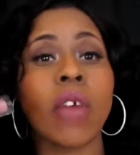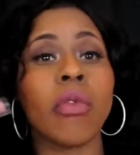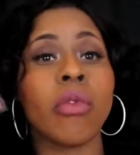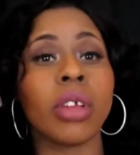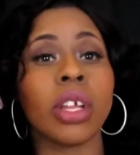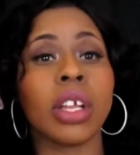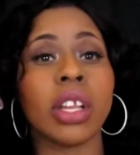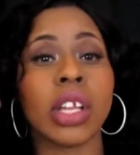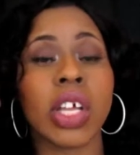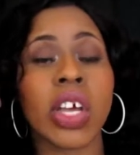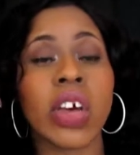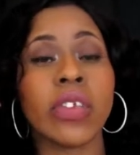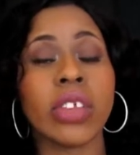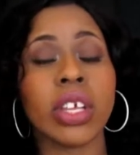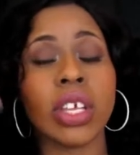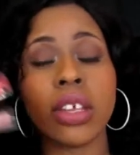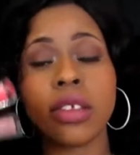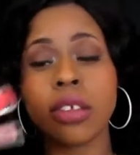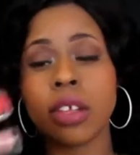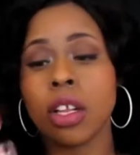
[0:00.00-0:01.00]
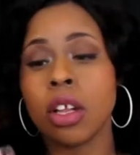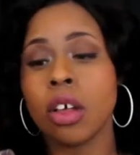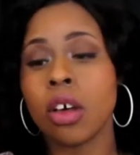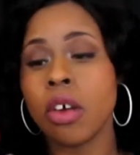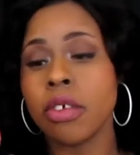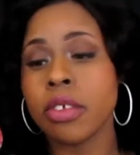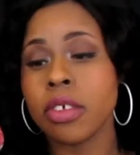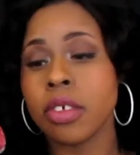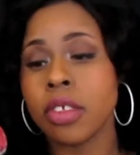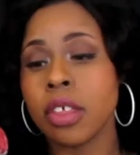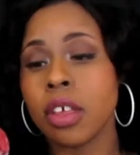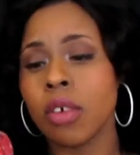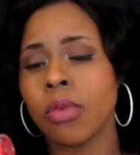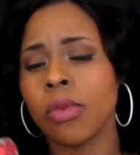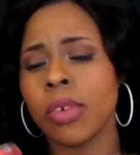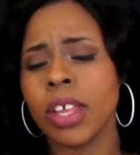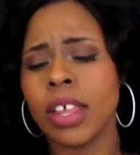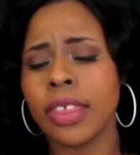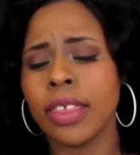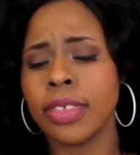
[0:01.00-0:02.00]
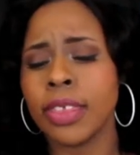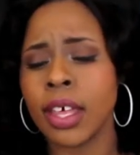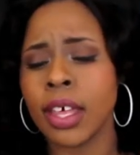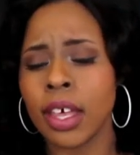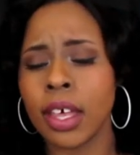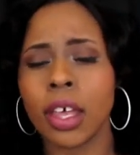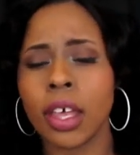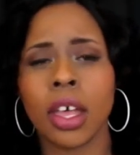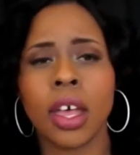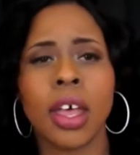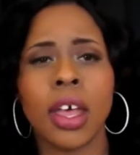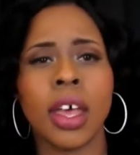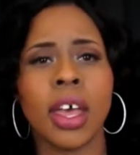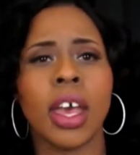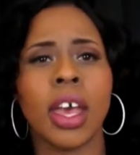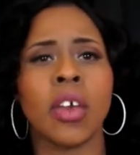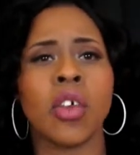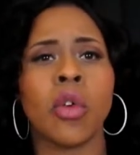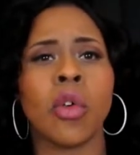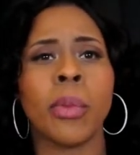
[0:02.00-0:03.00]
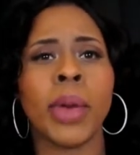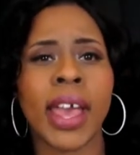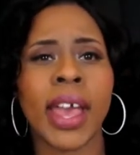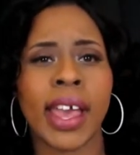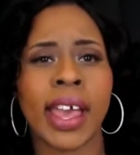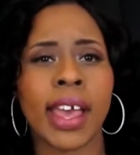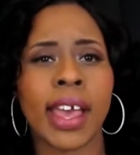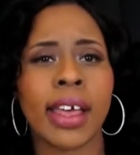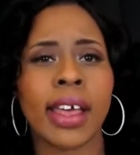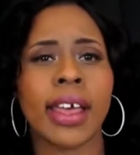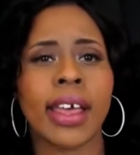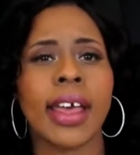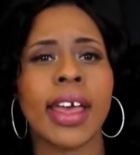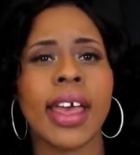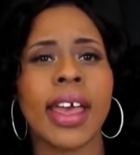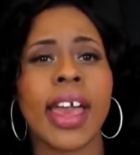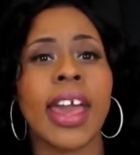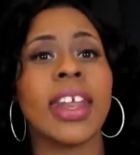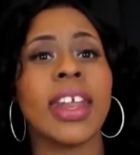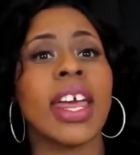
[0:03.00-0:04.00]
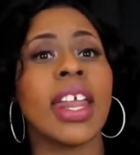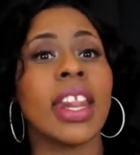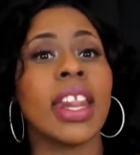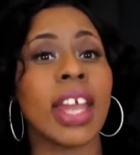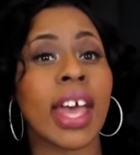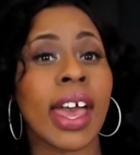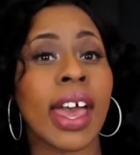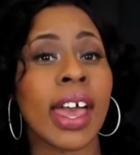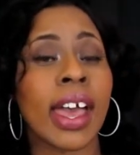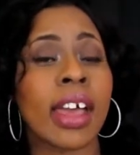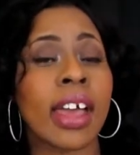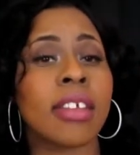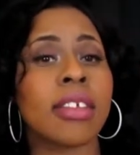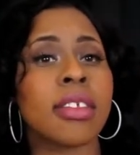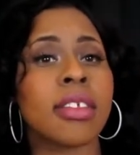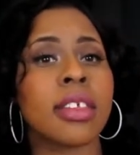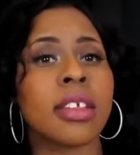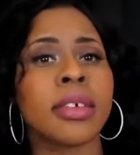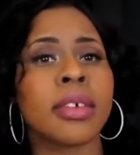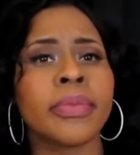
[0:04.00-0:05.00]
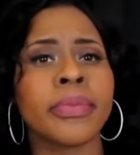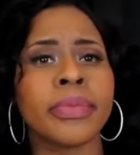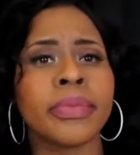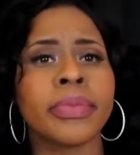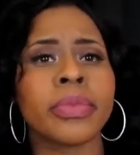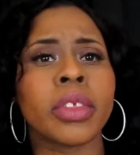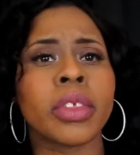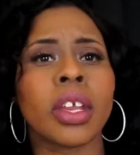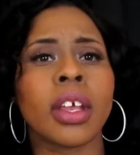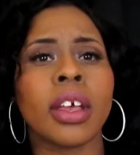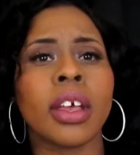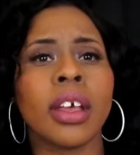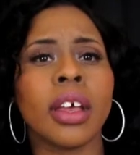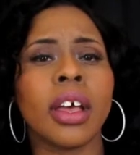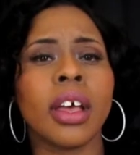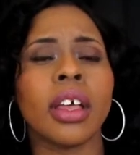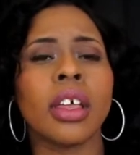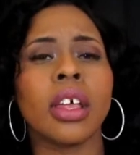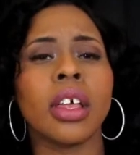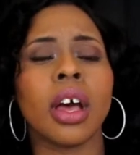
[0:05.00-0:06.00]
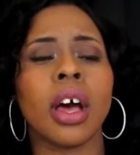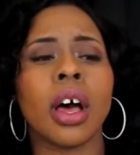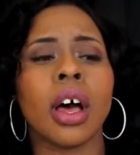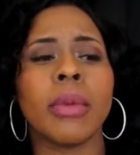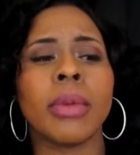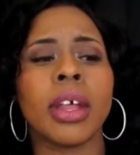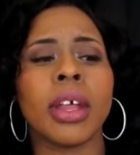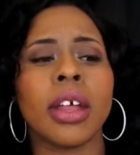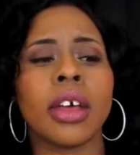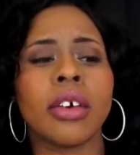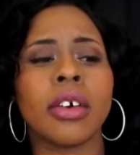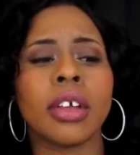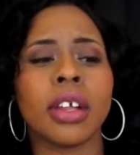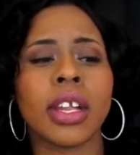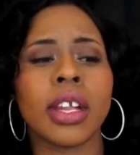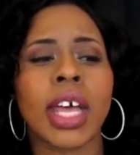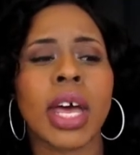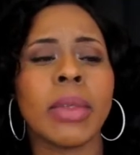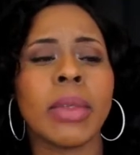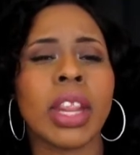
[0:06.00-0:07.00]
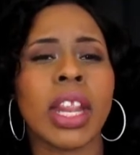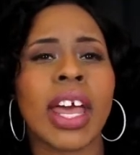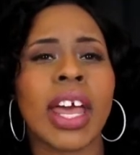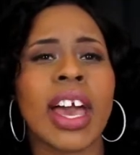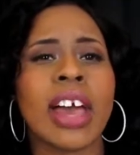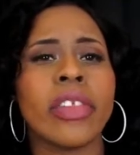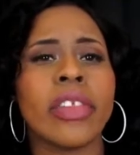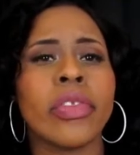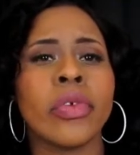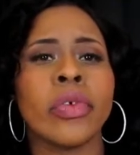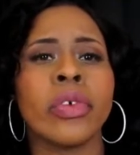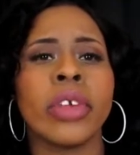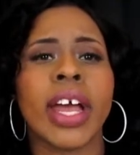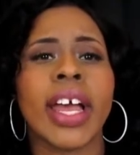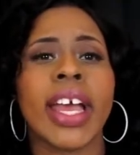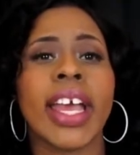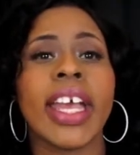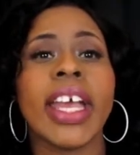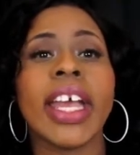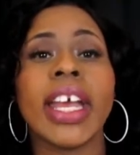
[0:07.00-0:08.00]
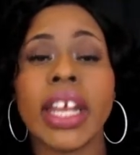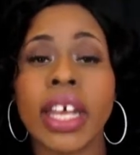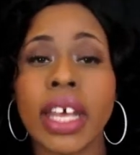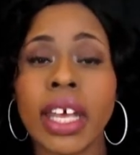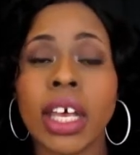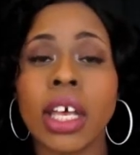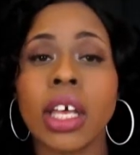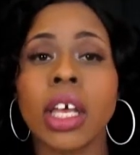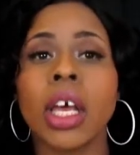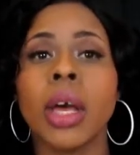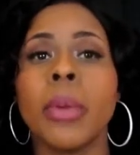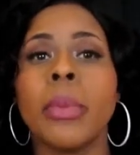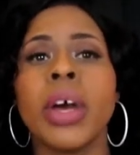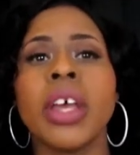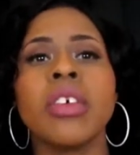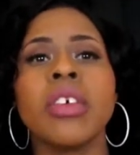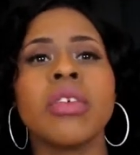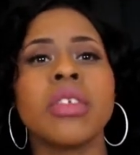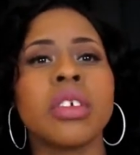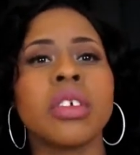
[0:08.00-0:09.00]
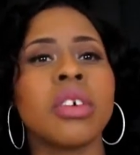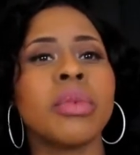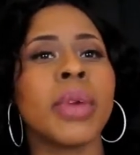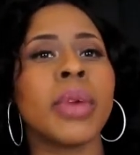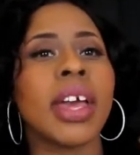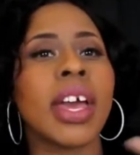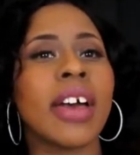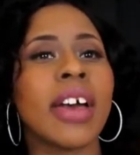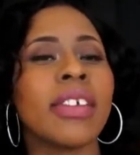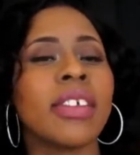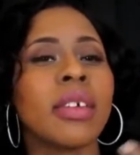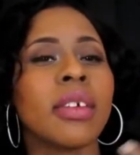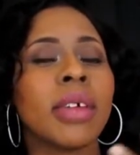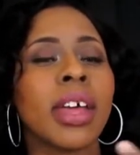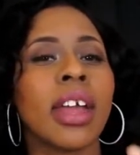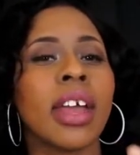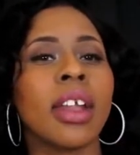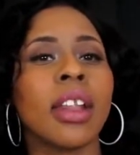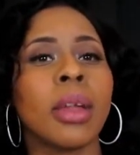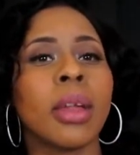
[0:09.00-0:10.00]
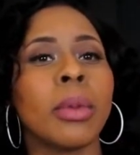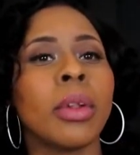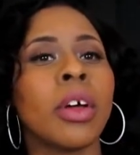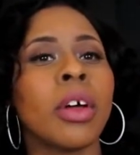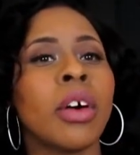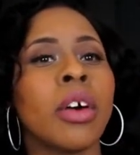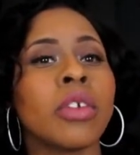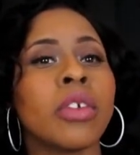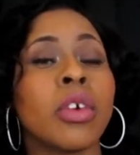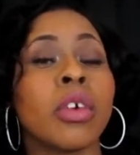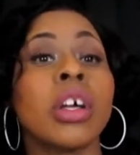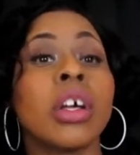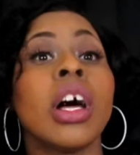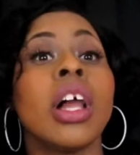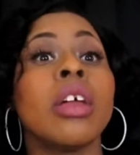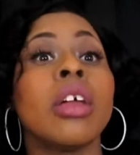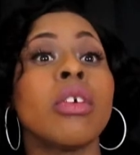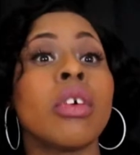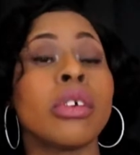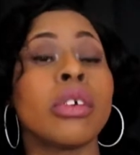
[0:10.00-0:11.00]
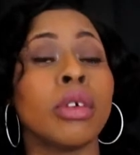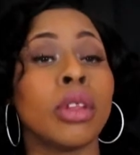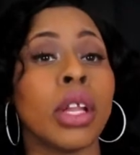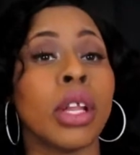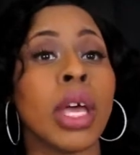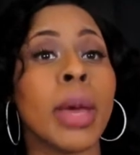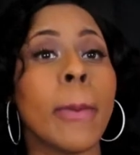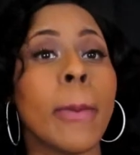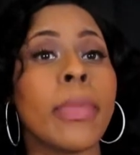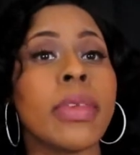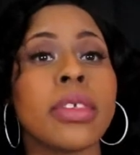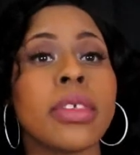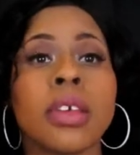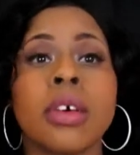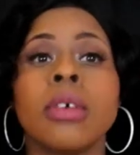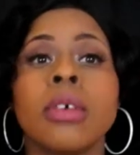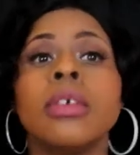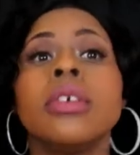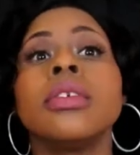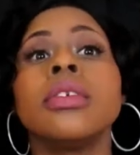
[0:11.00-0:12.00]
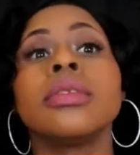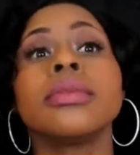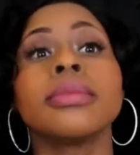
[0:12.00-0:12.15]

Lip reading: really love these glosses. They're really thick and opaque, and they last. Now they're gonna not last through like eating, but you still may have some kind of lip gloss or color on your lip, so